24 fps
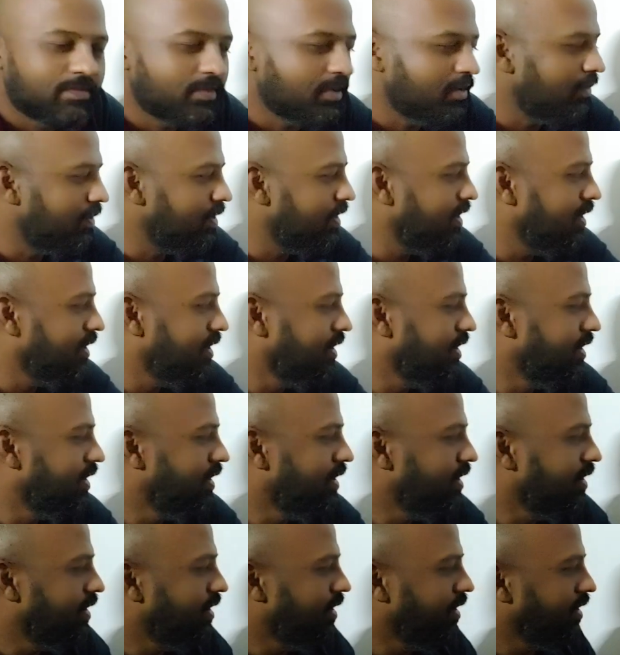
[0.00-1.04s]
Okay,
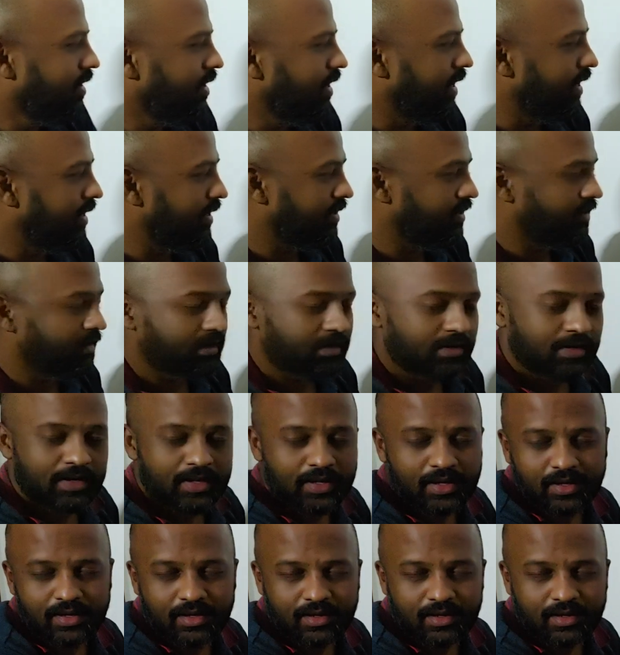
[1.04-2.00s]
and